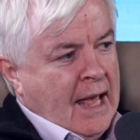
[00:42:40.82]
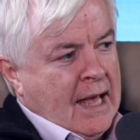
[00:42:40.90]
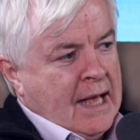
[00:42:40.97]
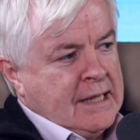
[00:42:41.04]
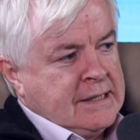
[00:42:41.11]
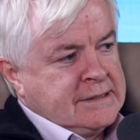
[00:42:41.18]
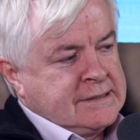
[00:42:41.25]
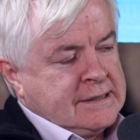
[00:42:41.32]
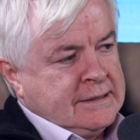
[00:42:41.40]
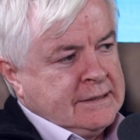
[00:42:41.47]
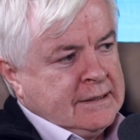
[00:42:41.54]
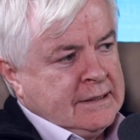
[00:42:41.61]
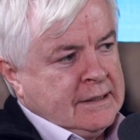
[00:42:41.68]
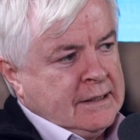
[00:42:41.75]
and
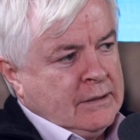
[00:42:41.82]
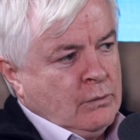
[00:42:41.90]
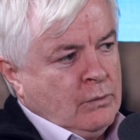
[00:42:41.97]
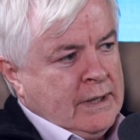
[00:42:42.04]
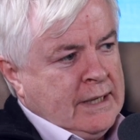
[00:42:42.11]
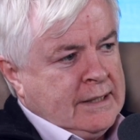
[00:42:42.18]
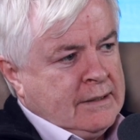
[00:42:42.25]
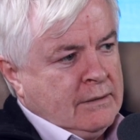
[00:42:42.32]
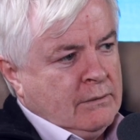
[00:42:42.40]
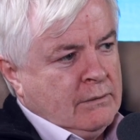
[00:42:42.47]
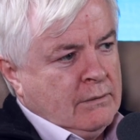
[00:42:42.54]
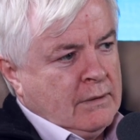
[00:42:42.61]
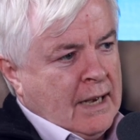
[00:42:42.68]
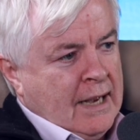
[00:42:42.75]
we
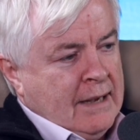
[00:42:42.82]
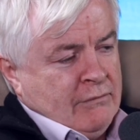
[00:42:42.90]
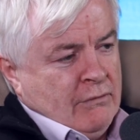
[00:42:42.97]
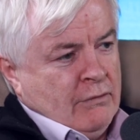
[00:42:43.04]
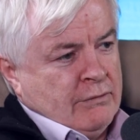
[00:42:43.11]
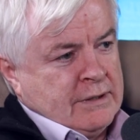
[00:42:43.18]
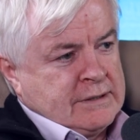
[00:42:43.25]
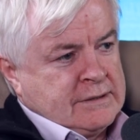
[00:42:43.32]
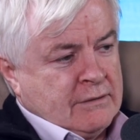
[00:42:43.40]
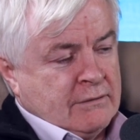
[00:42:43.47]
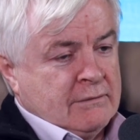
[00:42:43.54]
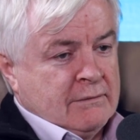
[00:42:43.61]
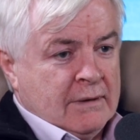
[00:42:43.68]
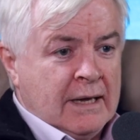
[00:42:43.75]
I wrote it,
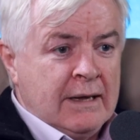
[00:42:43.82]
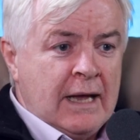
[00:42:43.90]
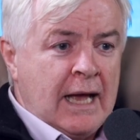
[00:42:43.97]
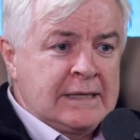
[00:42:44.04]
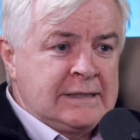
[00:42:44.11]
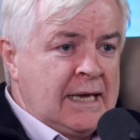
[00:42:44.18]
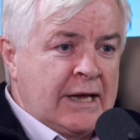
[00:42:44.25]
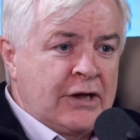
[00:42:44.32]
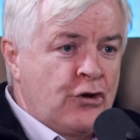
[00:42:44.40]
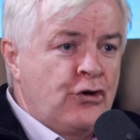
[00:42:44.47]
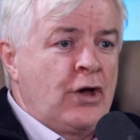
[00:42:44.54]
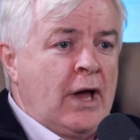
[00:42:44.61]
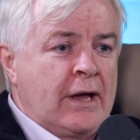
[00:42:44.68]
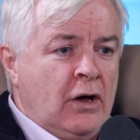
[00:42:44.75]
or actually, I
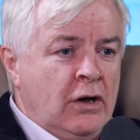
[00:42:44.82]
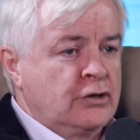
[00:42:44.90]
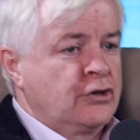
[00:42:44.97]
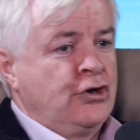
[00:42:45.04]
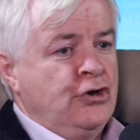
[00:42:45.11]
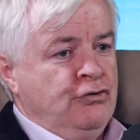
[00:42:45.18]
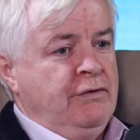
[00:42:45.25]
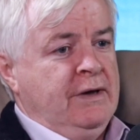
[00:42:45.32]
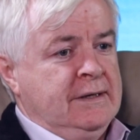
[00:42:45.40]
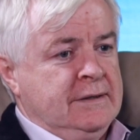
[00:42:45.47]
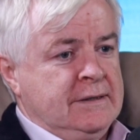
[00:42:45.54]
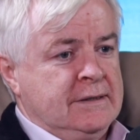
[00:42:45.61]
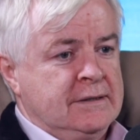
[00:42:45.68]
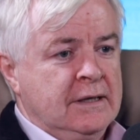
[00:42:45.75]
I call it
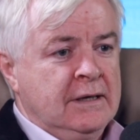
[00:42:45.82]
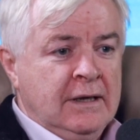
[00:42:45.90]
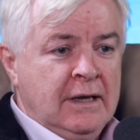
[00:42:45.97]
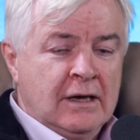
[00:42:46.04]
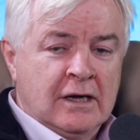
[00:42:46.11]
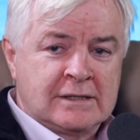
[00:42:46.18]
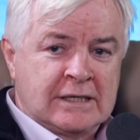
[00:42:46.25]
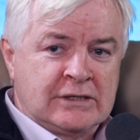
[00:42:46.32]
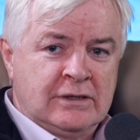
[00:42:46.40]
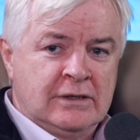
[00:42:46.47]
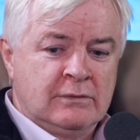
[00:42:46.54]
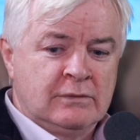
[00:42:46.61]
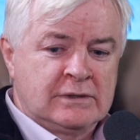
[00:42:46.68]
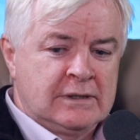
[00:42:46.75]
curated it. Yeah, because yeah.
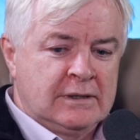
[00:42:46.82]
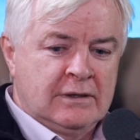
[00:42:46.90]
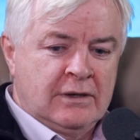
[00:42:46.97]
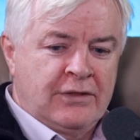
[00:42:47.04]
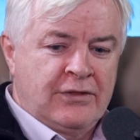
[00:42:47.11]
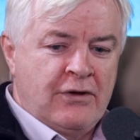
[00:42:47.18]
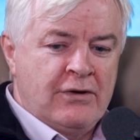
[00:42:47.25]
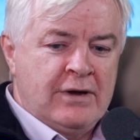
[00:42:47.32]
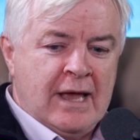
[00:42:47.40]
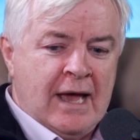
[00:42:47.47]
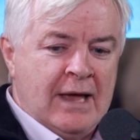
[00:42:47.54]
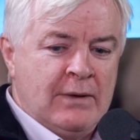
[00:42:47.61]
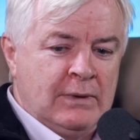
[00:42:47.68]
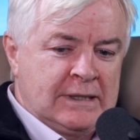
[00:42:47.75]
there was 30
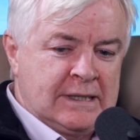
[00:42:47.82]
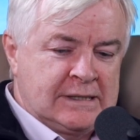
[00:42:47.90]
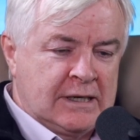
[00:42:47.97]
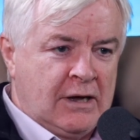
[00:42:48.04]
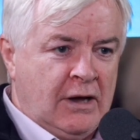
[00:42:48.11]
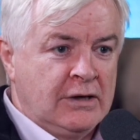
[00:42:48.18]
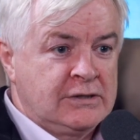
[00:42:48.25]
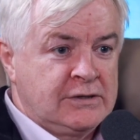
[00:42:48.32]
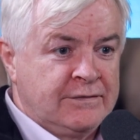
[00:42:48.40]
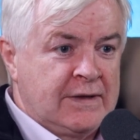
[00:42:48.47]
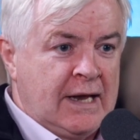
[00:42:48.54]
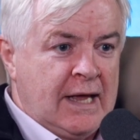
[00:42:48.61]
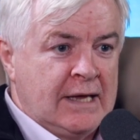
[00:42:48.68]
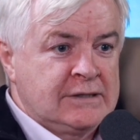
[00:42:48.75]
eyewitness accounts of
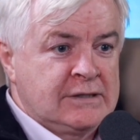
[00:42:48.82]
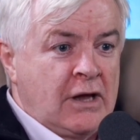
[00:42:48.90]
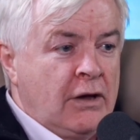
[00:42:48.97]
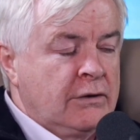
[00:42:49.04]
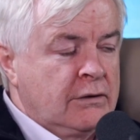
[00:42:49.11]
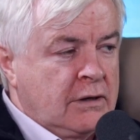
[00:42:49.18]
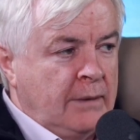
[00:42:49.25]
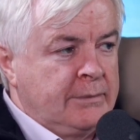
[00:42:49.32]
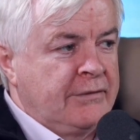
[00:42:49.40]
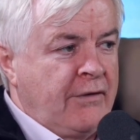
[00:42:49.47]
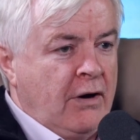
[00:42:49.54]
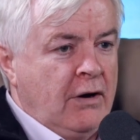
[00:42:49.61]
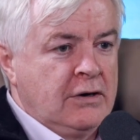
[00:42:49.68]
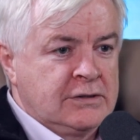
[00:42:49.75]
the last couple
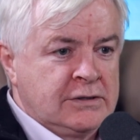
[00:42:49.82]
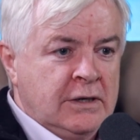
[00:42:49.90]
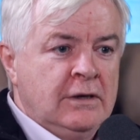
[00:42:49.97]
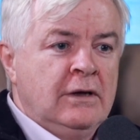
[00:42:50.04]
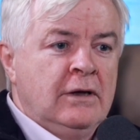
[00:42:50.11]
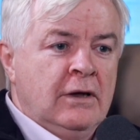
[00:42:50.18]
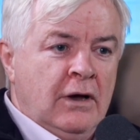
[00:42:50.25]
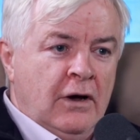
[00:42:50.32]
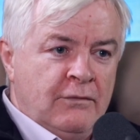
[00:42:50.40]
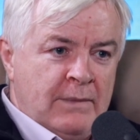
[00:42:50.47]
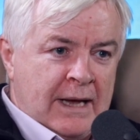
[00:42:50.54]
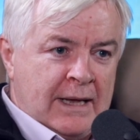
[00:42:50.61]
of hours of